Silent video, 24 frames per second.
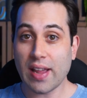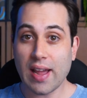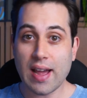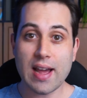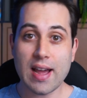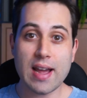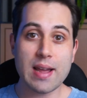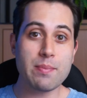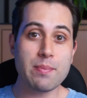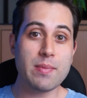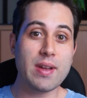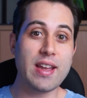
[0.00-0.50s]

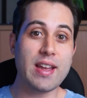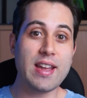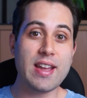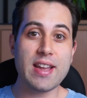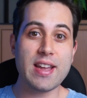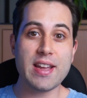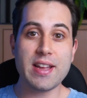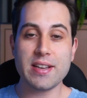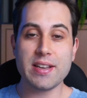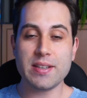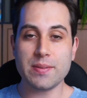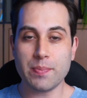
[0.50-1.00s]
time
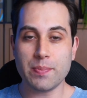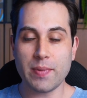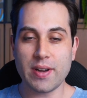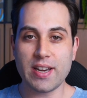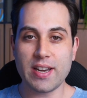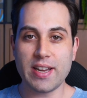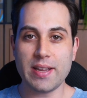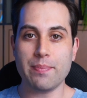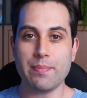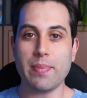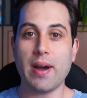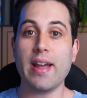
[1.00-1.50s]
and
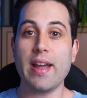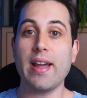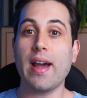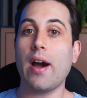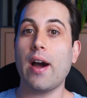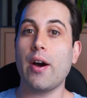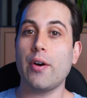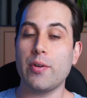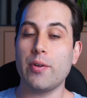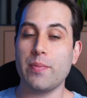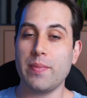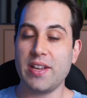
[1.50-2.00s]
money by
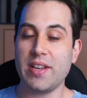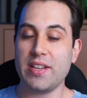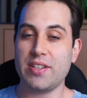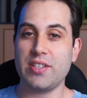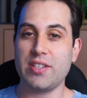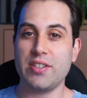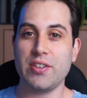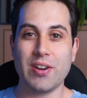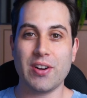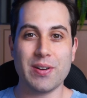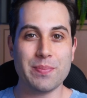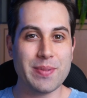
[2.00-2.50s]

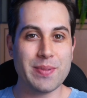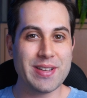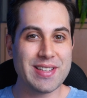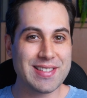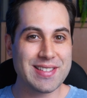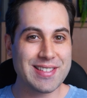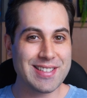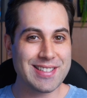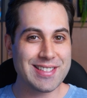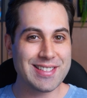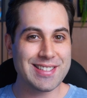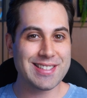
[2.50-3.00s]
automating your
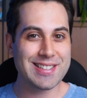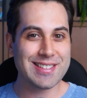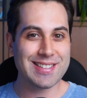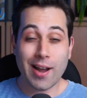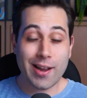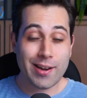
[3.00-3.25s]
business?